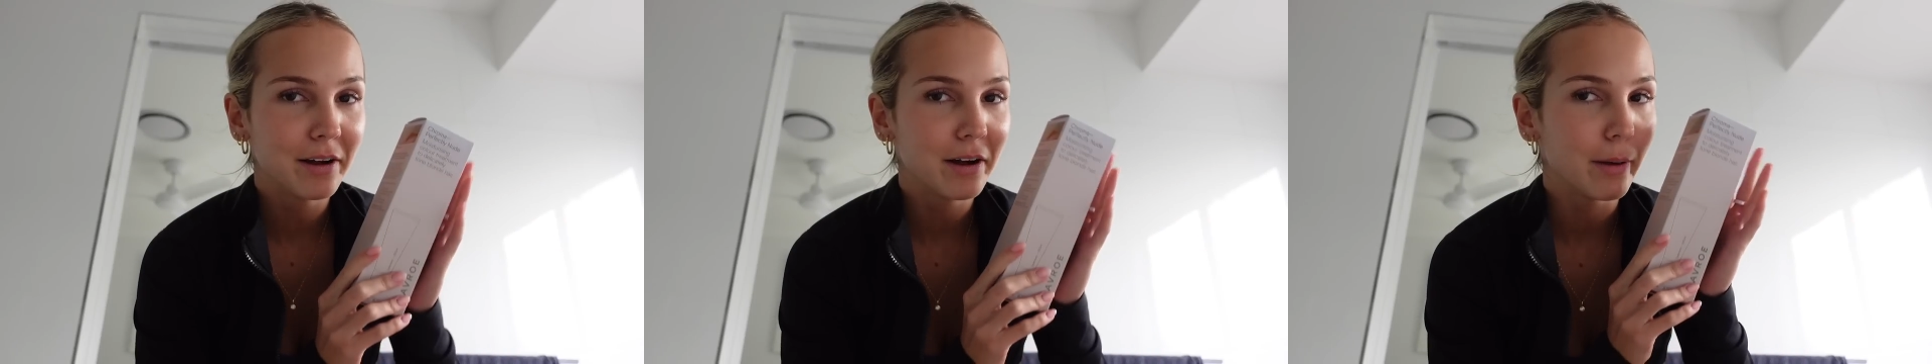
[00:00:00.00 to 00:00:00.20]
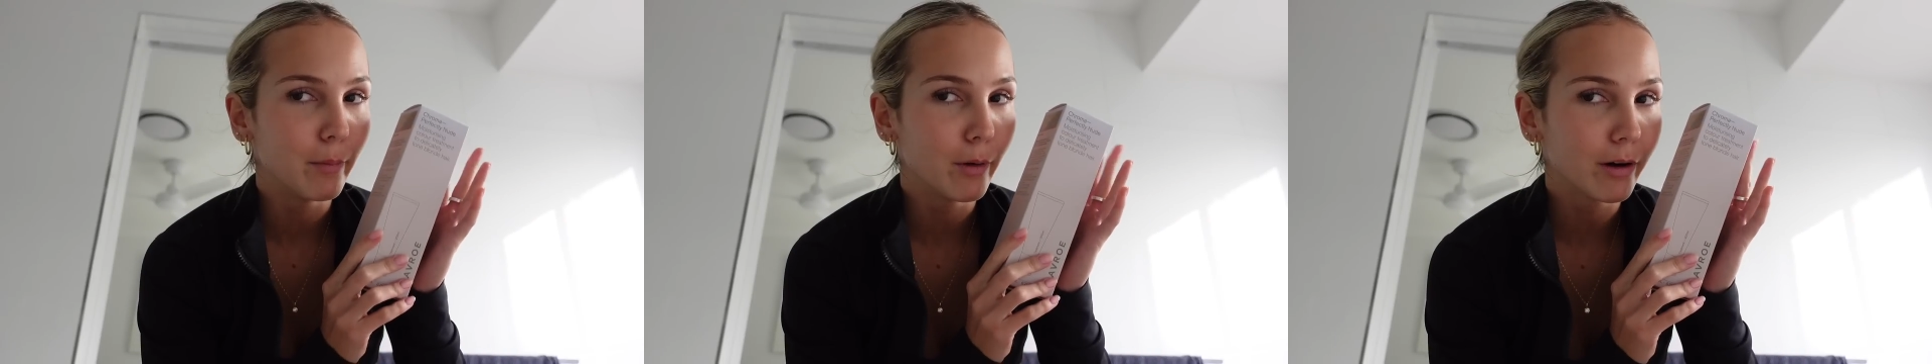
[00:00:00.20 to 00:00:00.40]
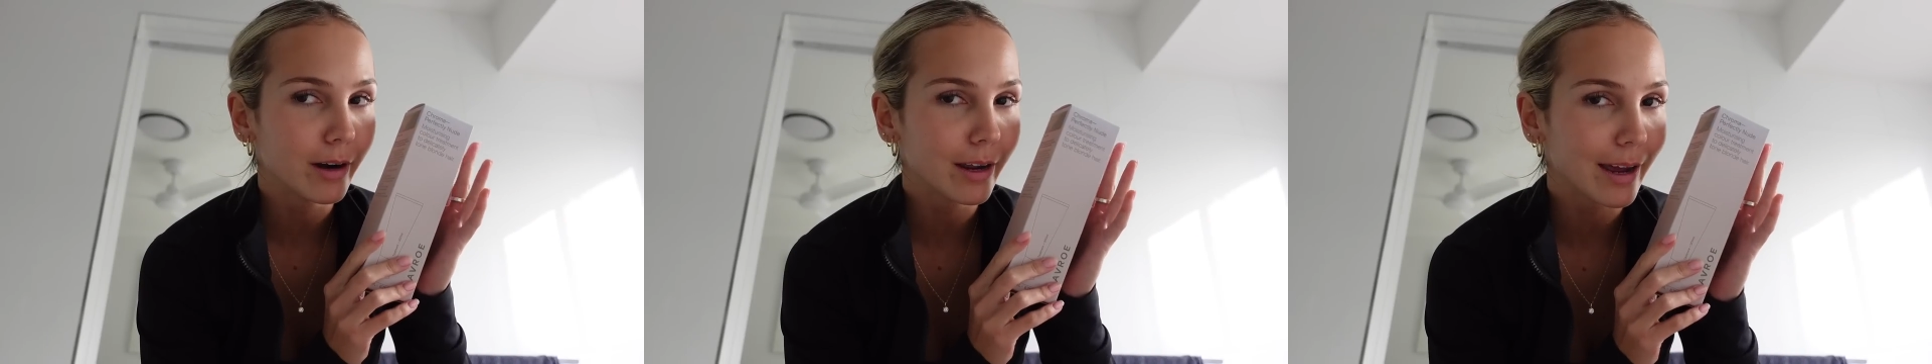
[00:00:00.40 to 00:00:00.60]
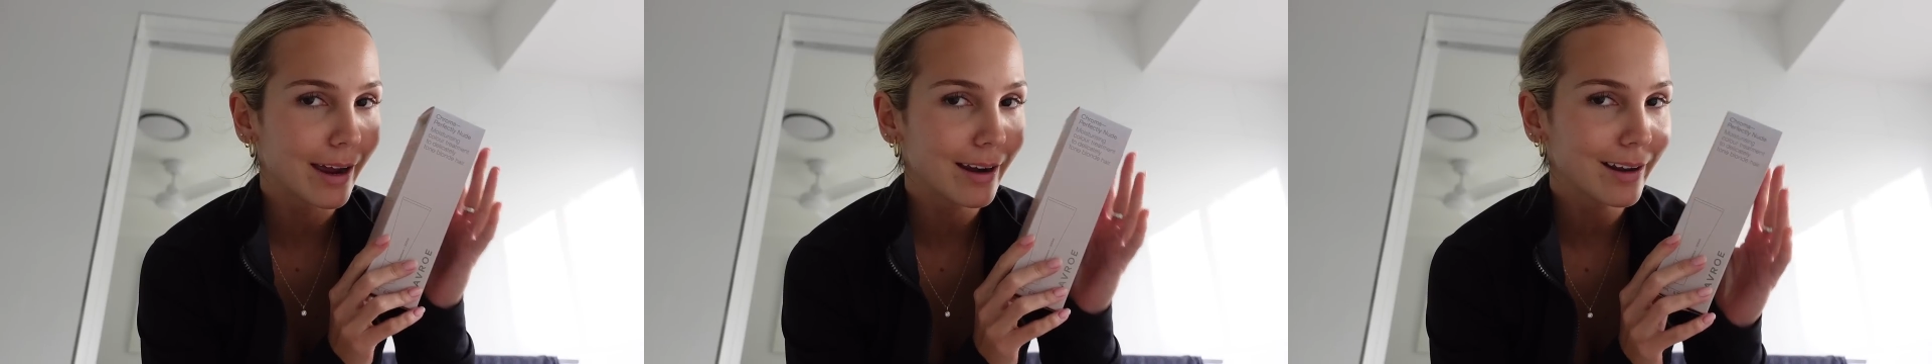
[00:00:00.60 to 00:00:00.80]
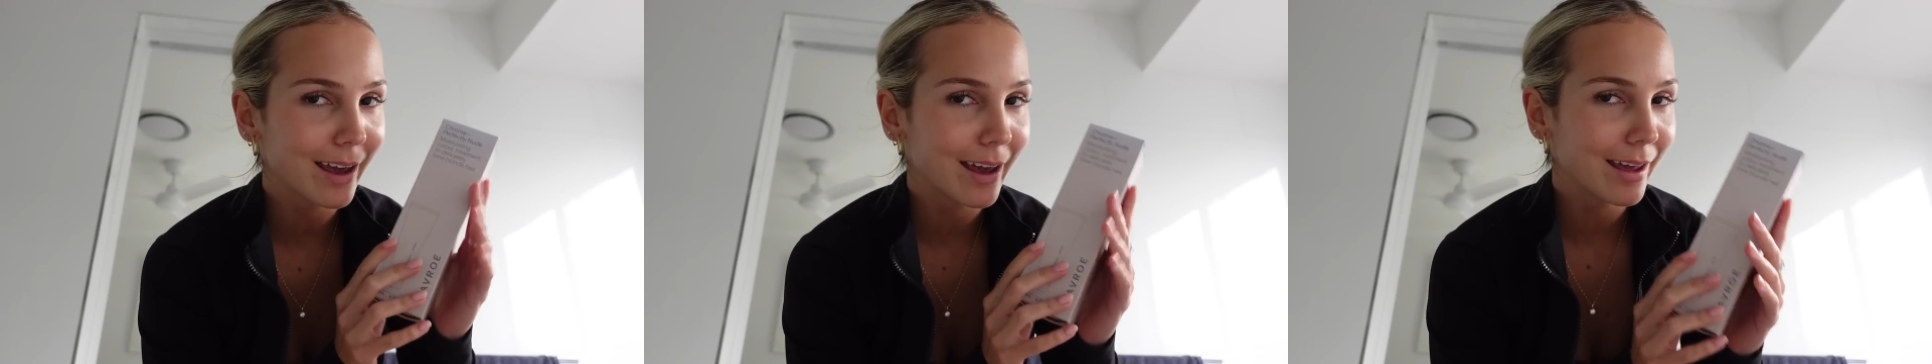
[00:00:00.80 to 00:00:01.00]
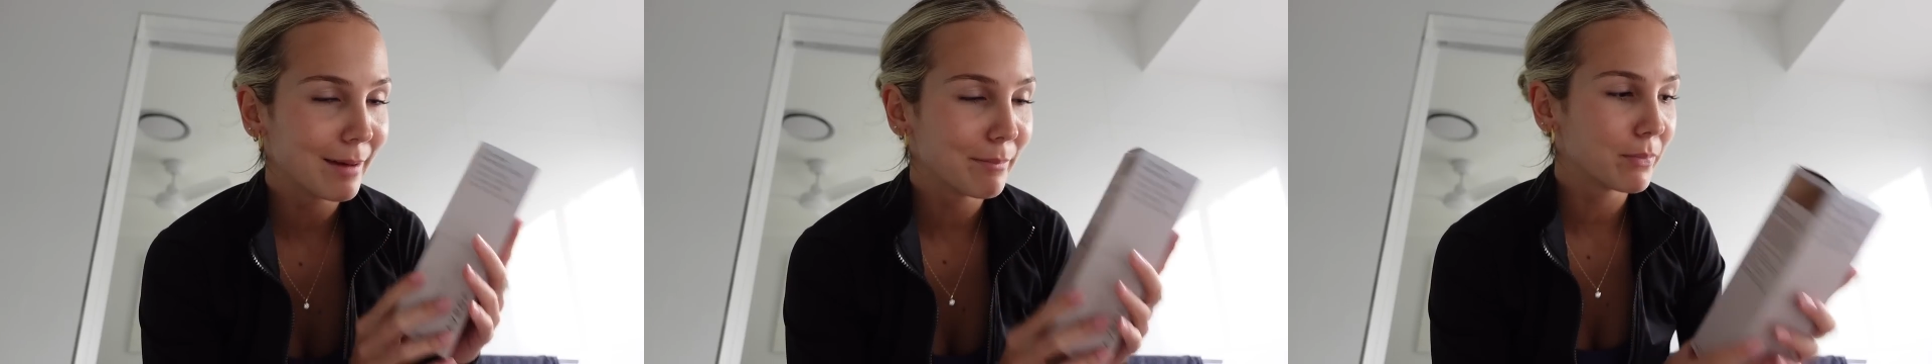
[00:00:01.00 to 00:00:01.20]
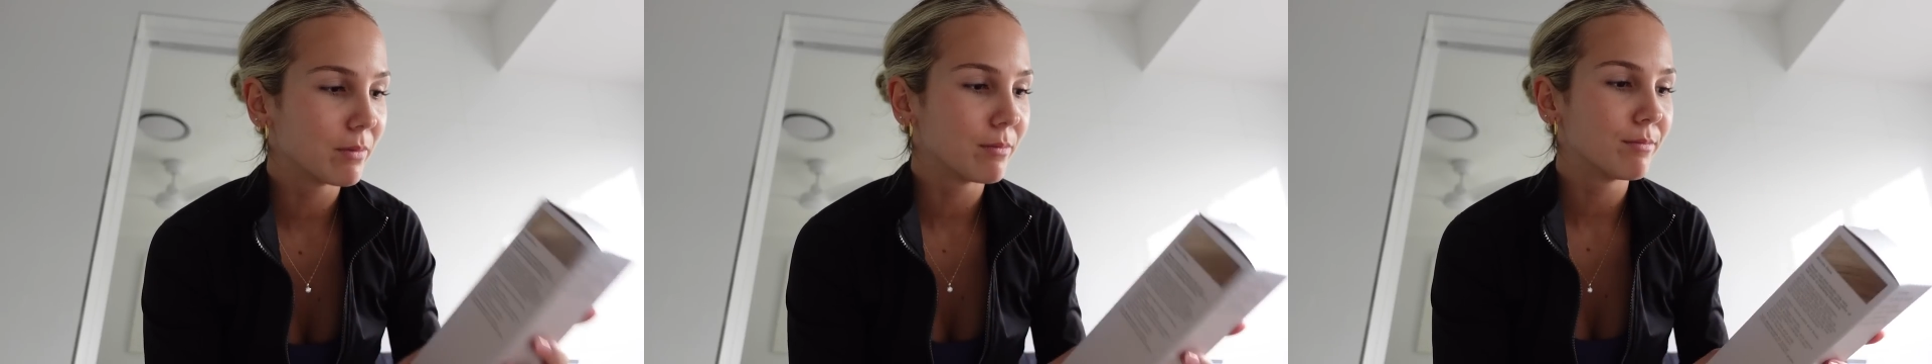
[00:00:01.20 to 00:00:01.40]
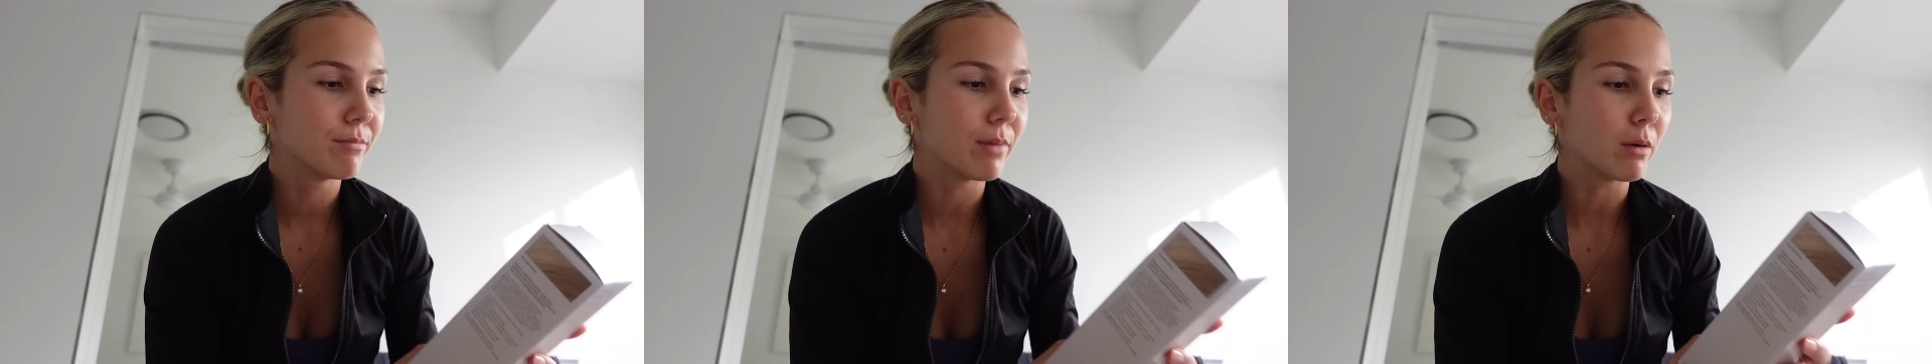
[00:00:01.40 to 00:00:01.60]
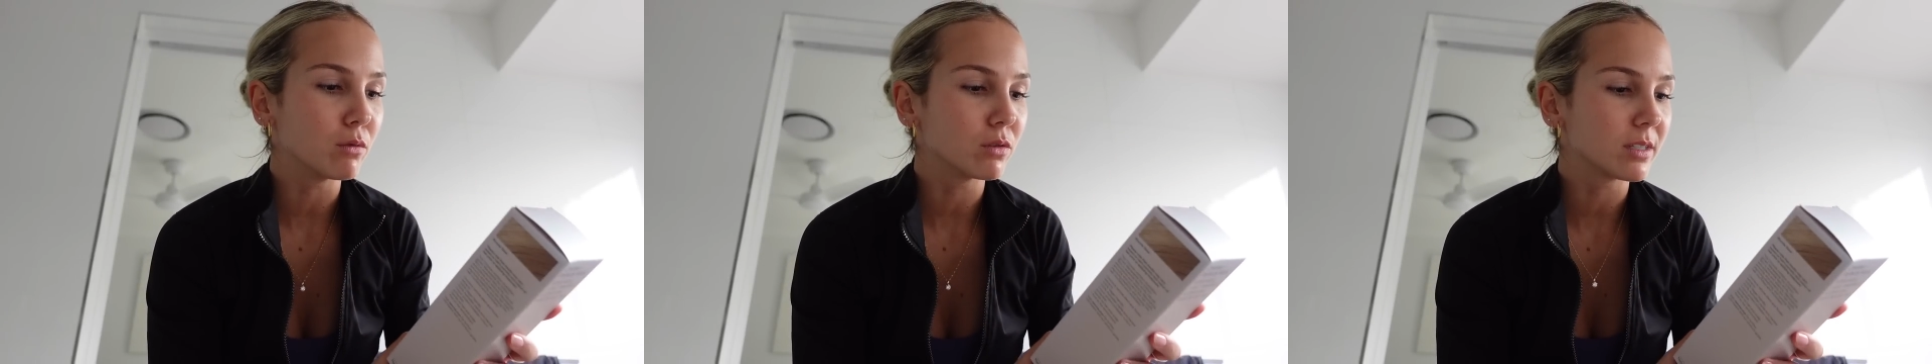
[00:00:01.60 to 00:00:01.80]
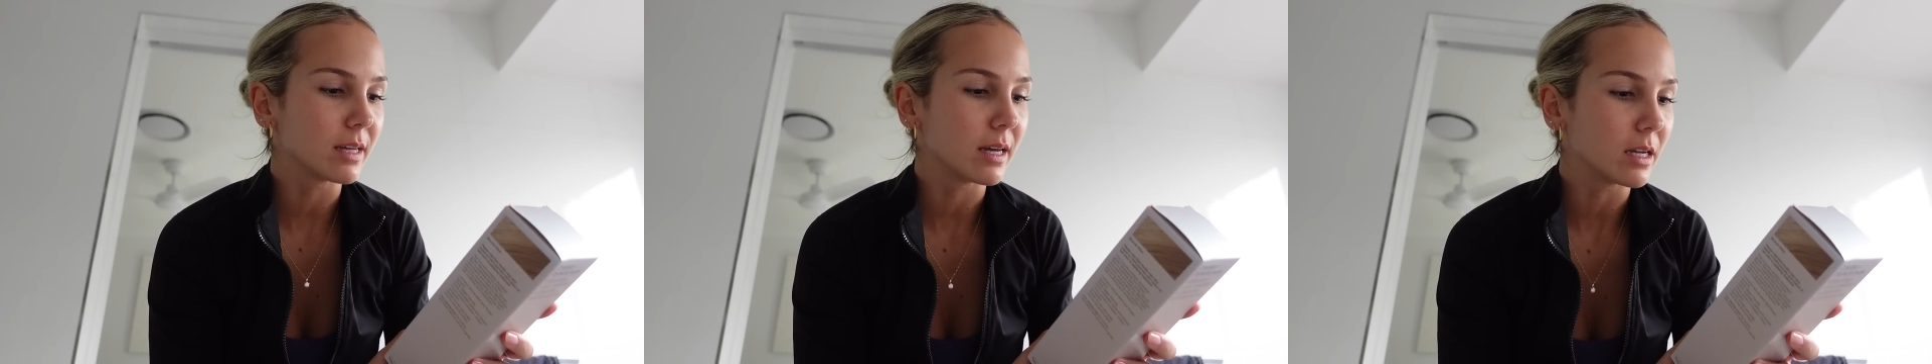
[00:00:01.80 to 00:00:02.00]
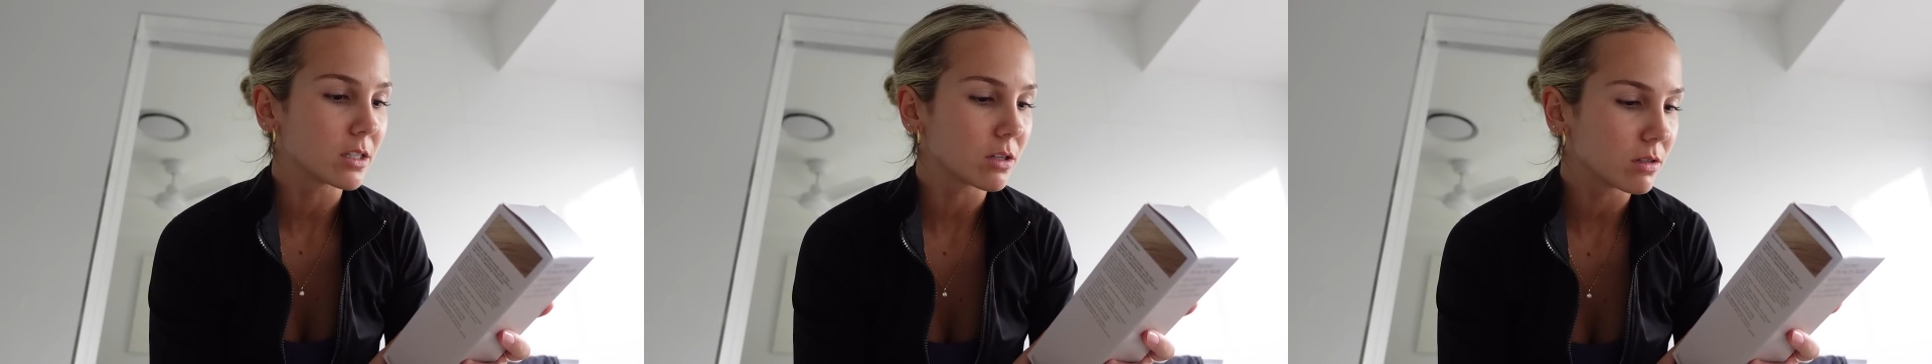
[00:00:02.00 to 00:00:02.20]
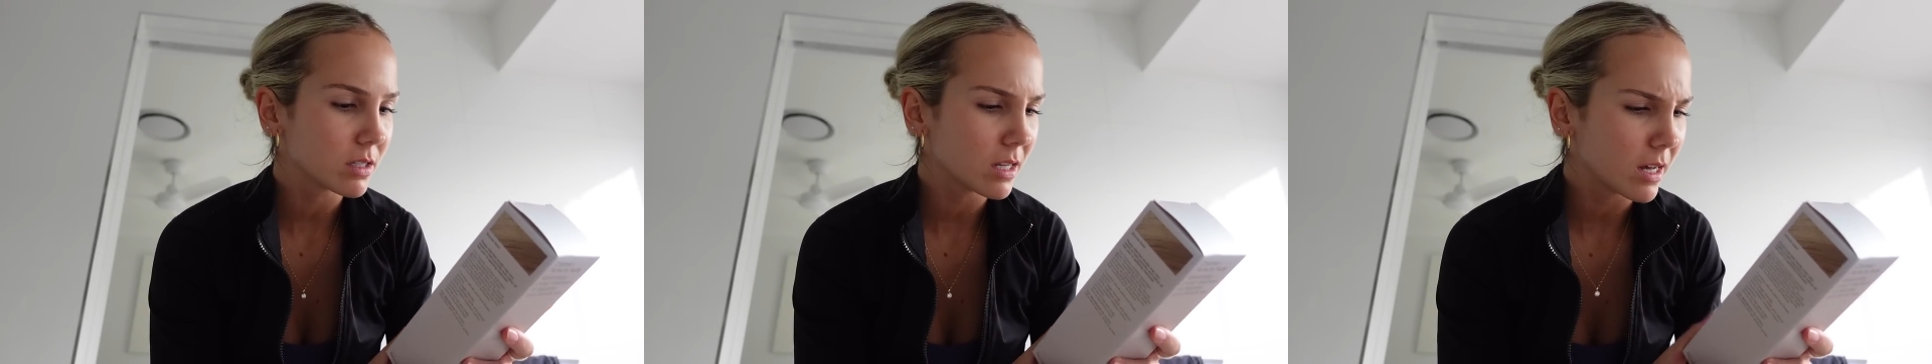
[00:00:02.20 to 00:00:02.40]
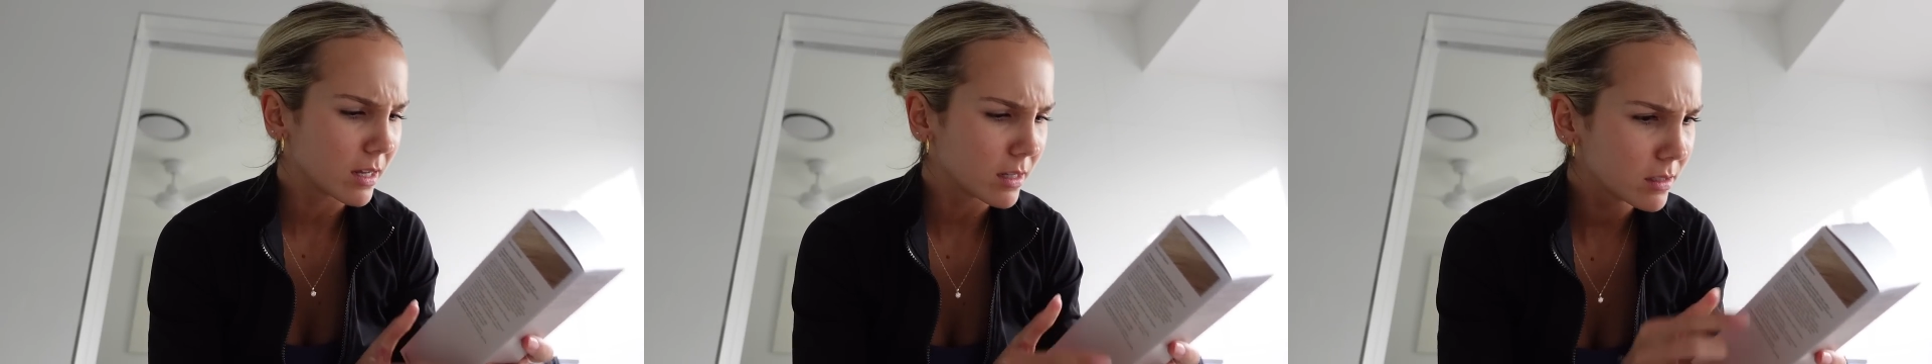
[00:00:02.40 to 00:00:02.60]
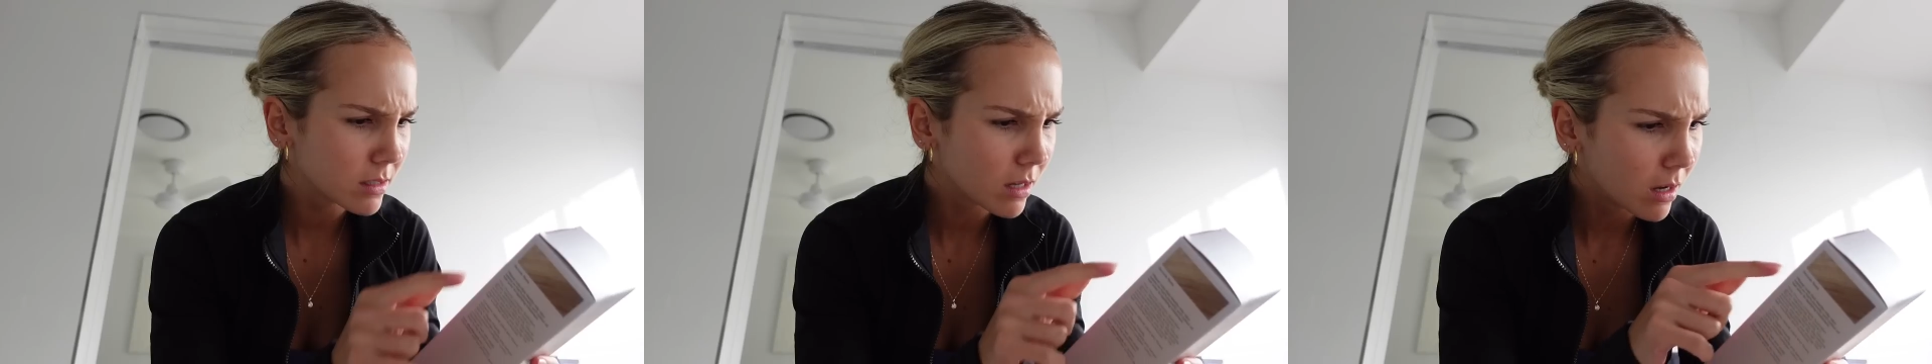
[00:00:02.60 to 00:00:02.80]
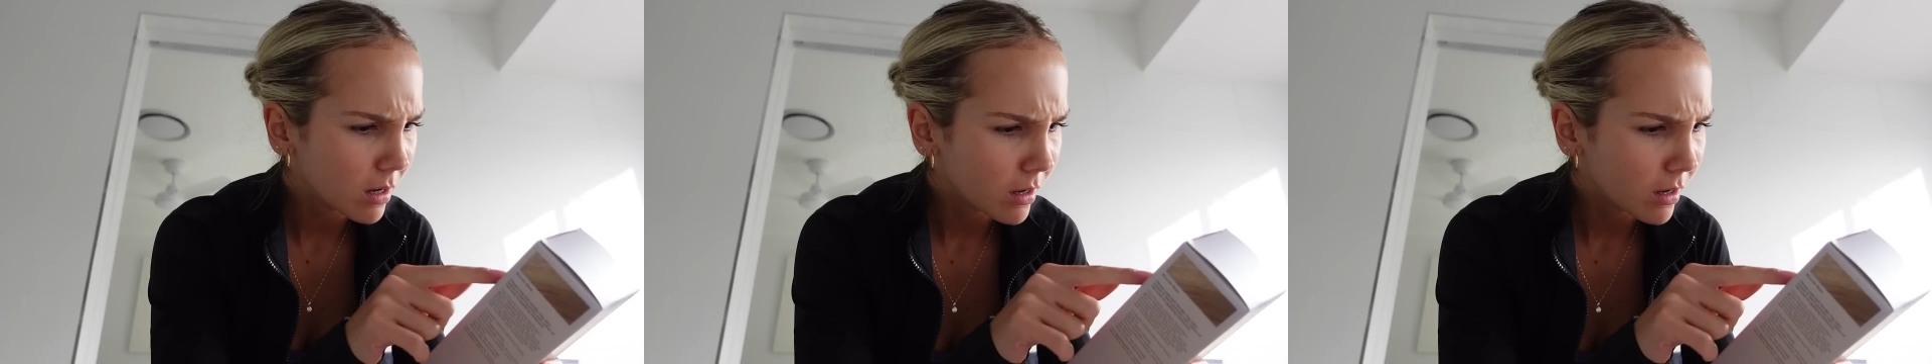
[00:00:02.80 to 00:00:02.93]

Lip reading: I'm not gonna gatekeep, but we'll see. So it says,